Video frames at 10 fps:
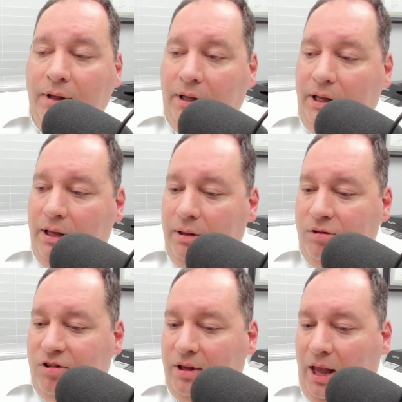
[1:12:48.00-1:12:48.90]

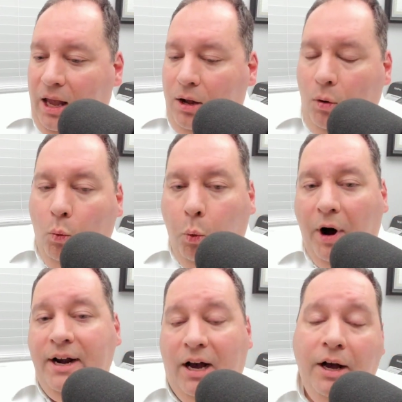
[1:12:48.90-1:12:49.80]
is a
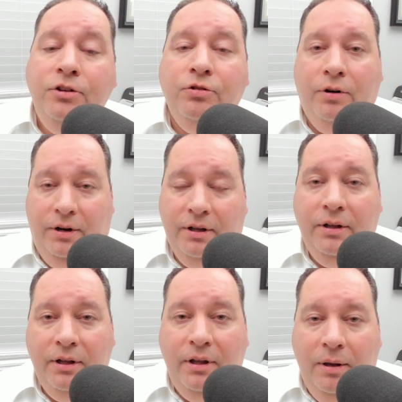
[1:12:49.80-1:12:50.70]
100
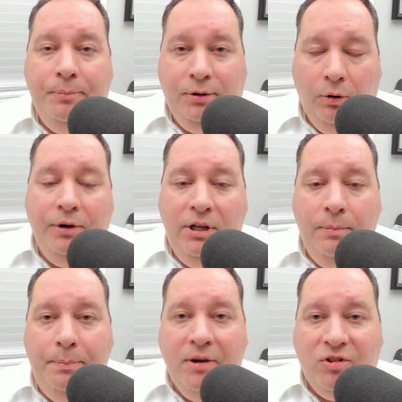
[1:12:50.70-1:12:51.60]
employee
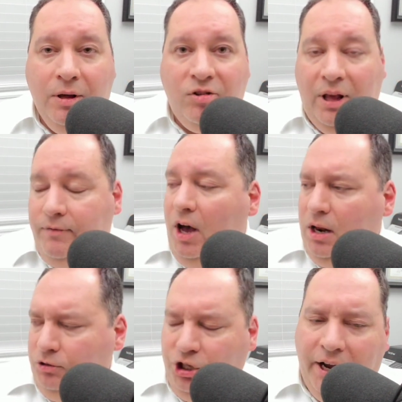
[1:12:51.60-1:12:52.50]
business. They've got
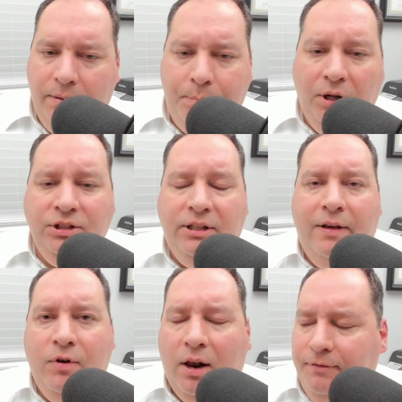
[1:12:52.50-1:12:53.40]
a giant building.
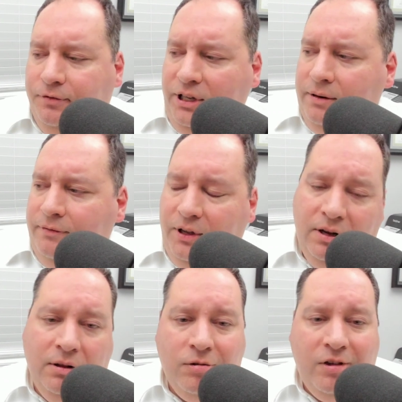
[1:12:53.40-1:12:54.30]
They've got a fleet of
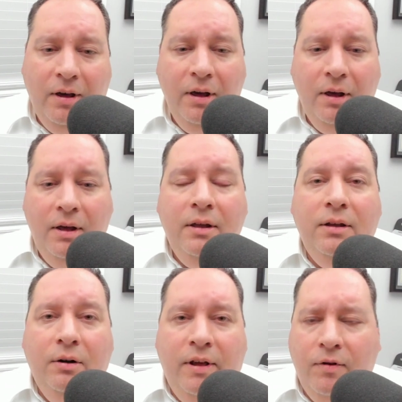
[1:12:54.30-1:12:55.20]
vehicles.
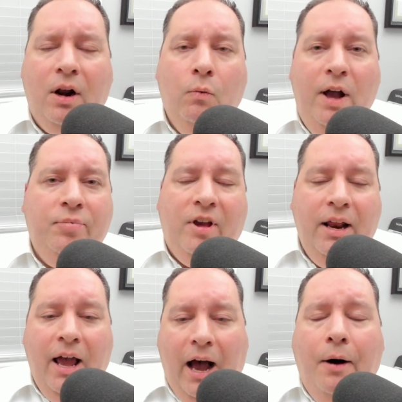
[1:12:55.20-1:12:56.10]
They've got a website.
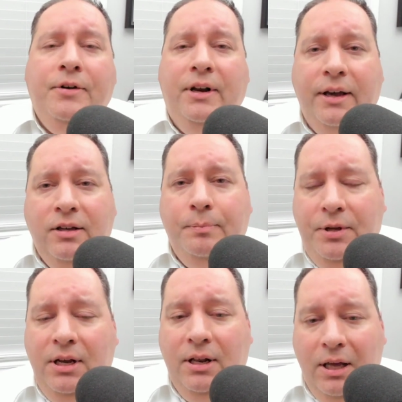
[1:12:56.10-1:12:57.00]
How can I
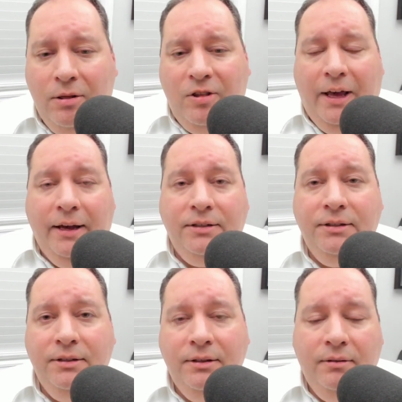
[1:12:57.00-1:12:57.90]
compete against that,
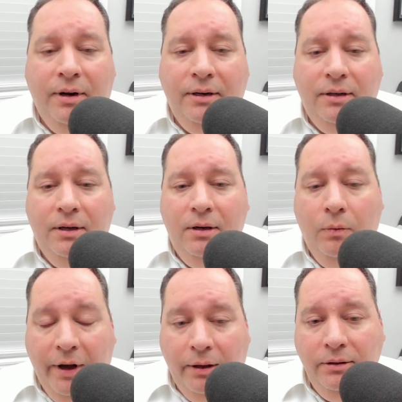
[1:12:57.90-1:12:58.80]
right?
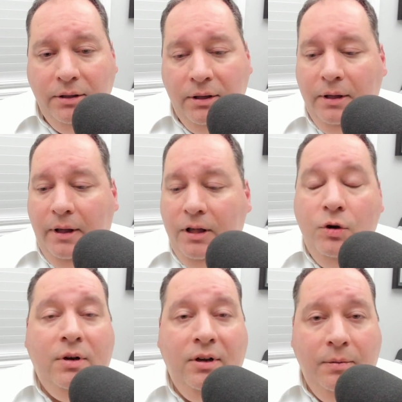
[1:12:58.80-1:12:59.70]
Well,
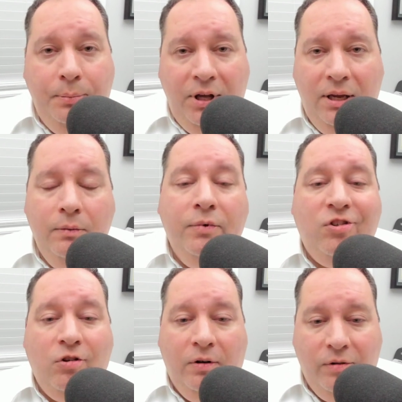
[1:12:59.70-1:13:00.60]
you can compete with
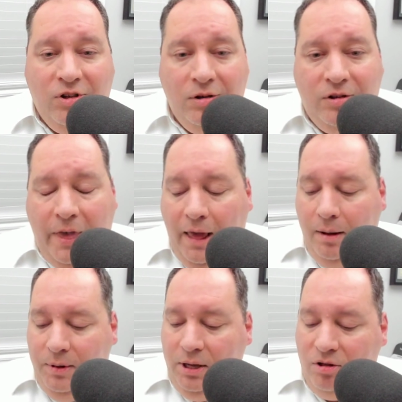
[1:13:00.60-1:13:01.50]
services
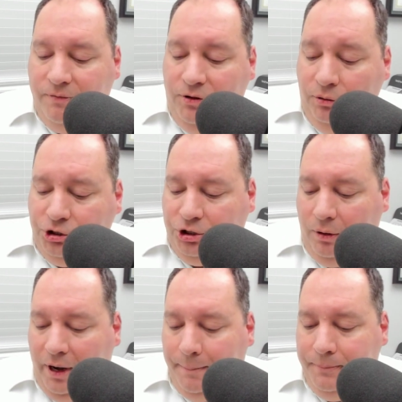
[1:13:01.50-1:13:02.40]
because if you
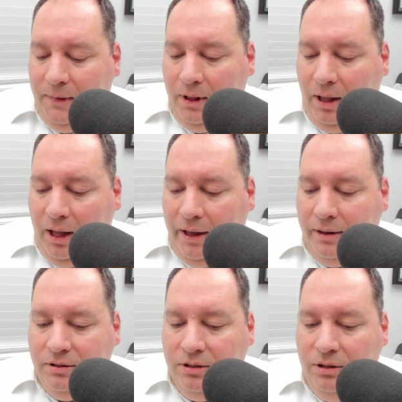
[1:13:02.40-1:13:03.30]
show up
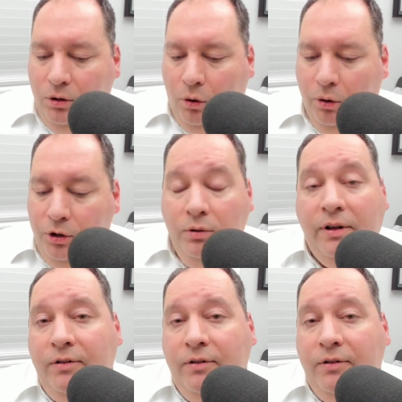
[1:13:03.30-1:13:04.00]
and you live